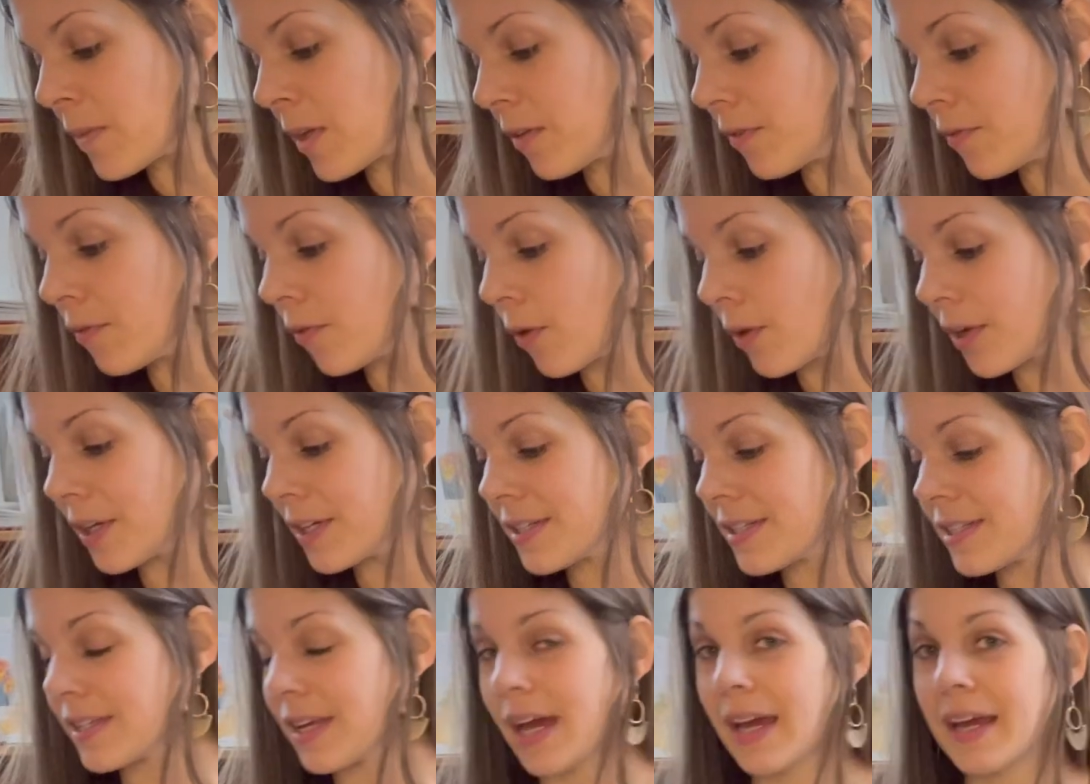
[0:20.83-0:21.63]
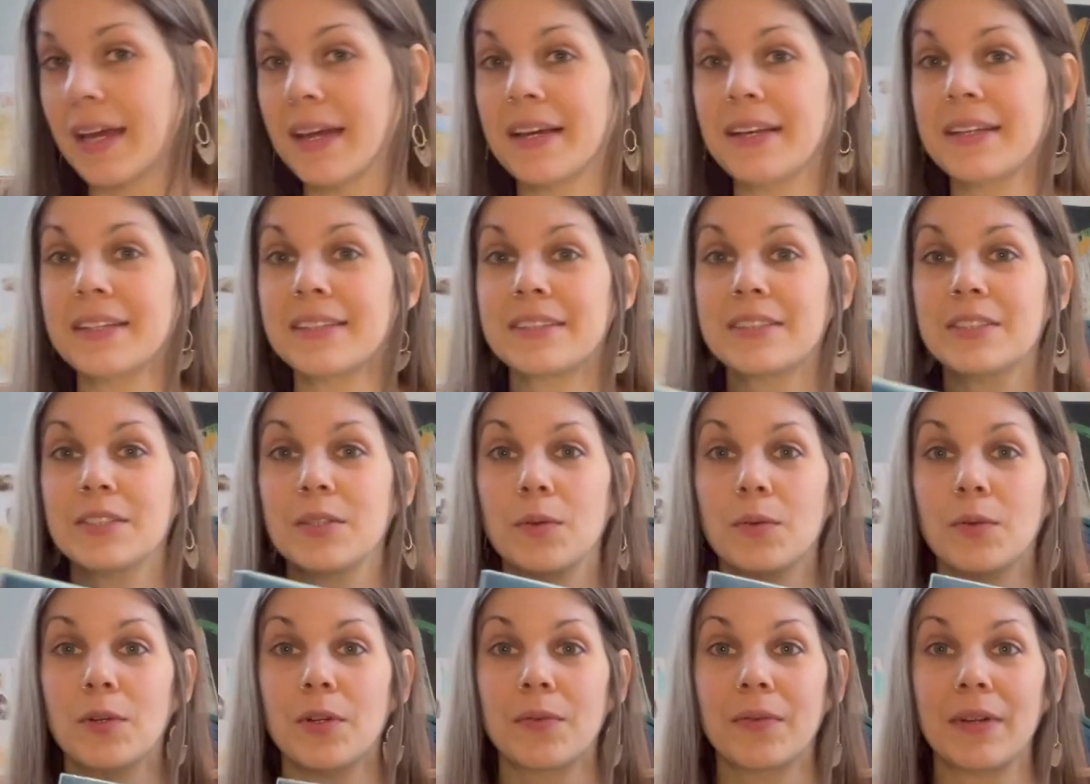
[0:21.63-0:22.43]
For science,
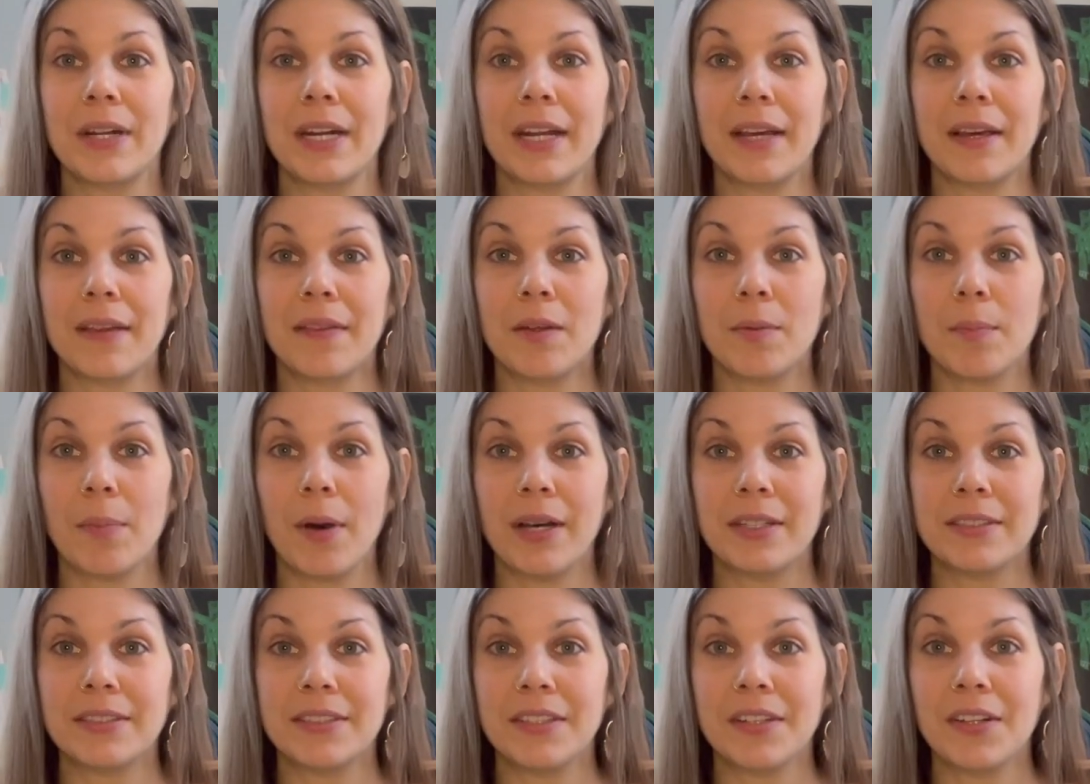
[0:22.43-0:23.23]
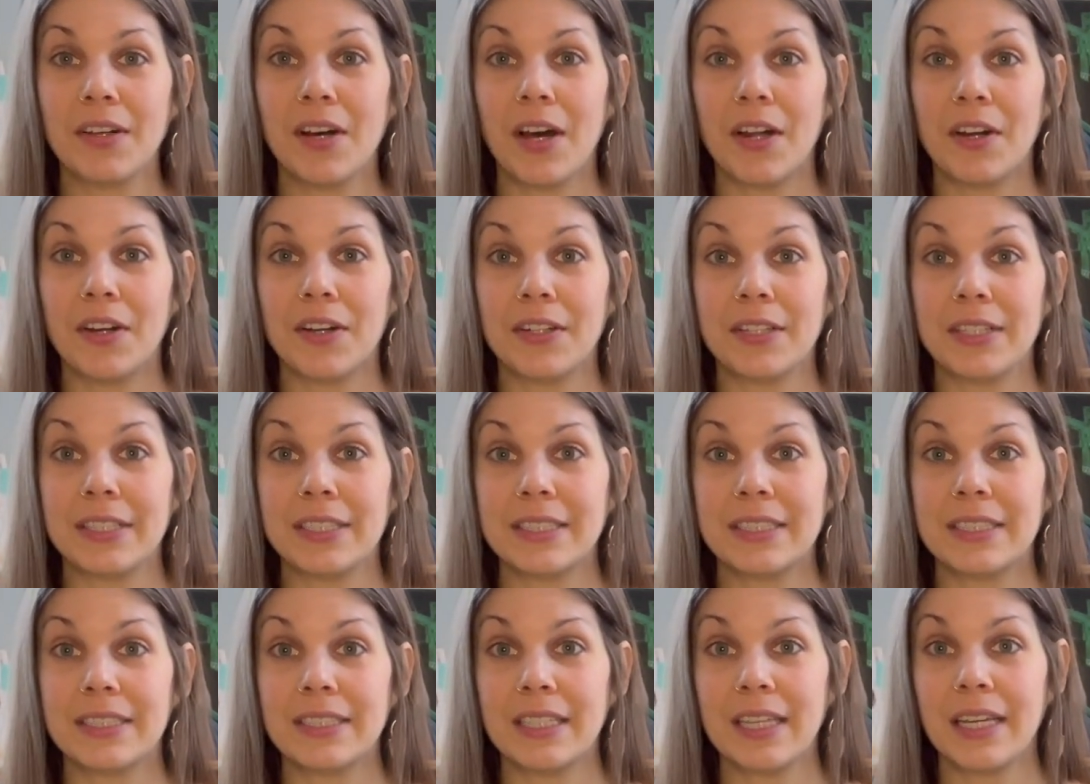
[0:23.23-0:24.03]
we're reading The Puzzle Under the
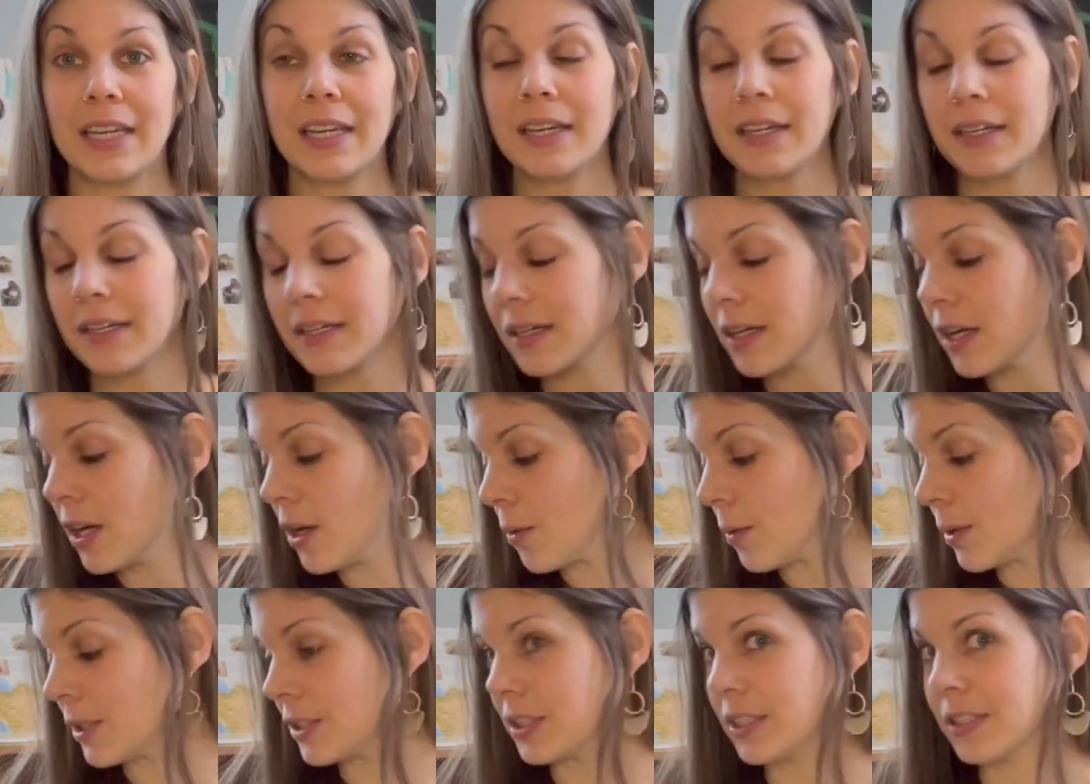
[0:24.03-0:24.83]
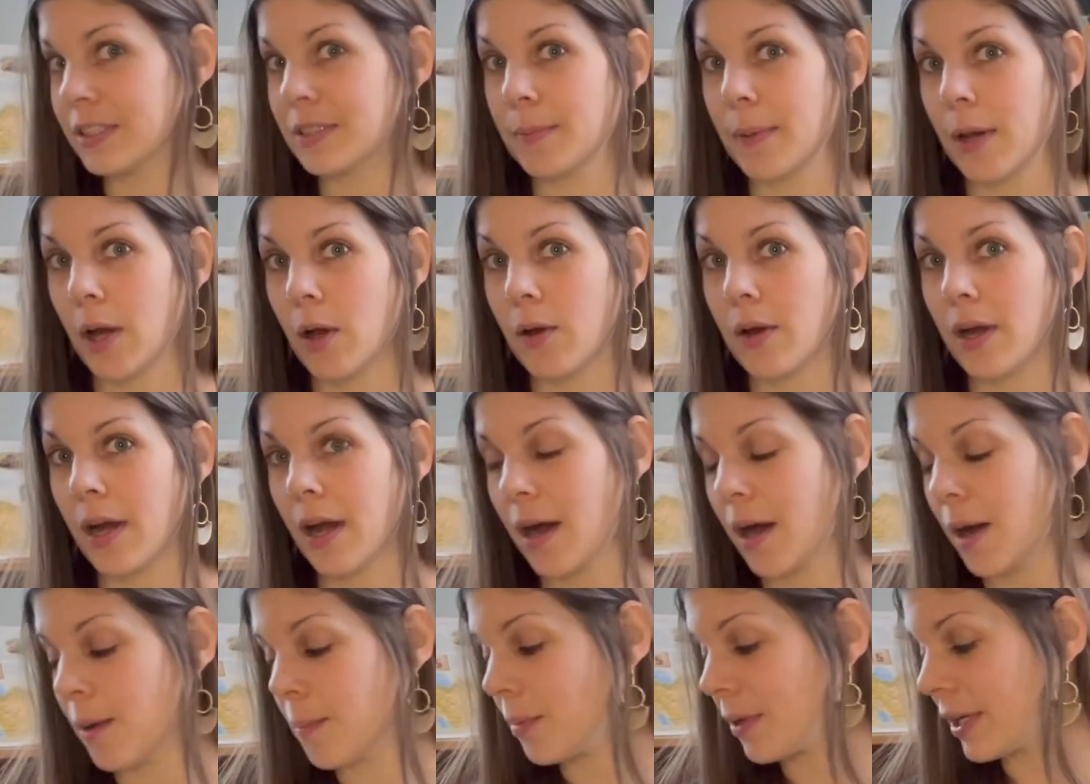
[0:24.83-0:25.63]
Sea, which is about
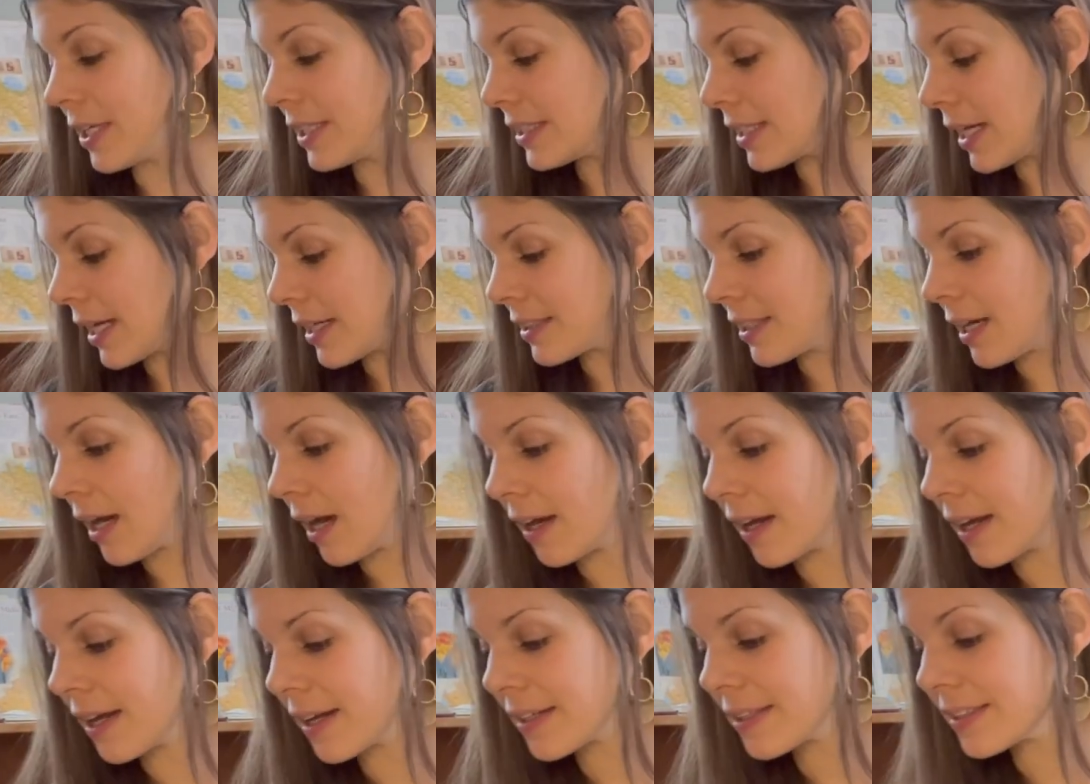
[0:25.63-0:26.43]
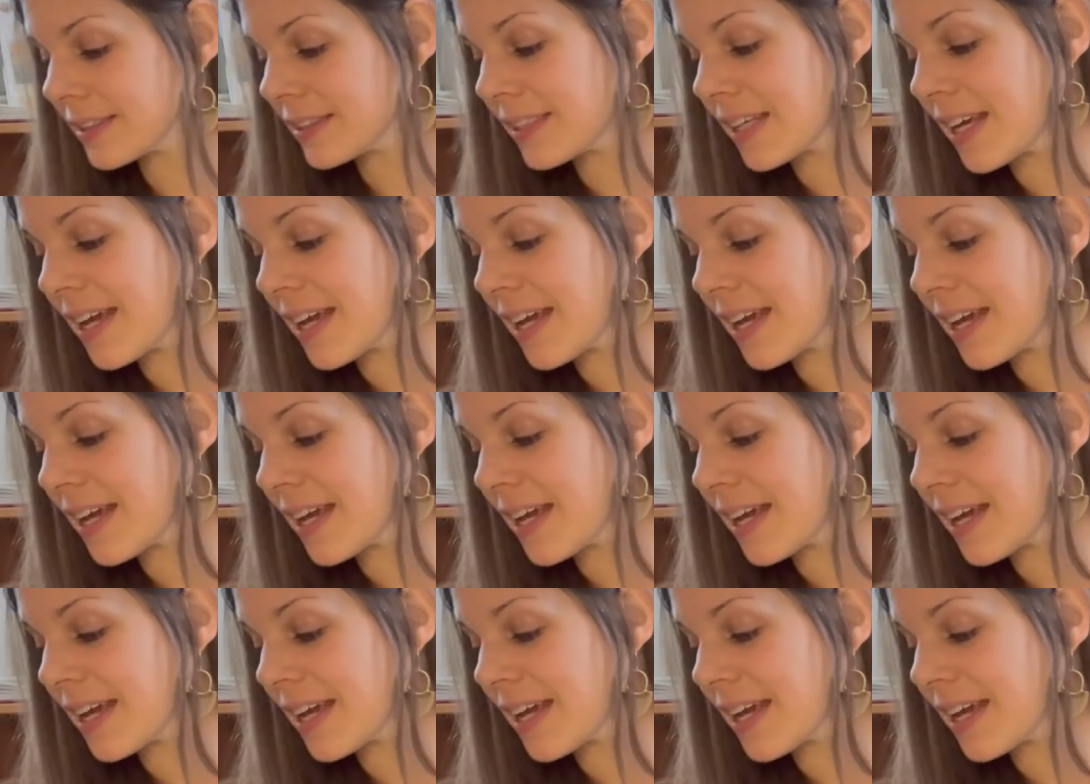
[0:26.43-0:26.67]
plate tectonics.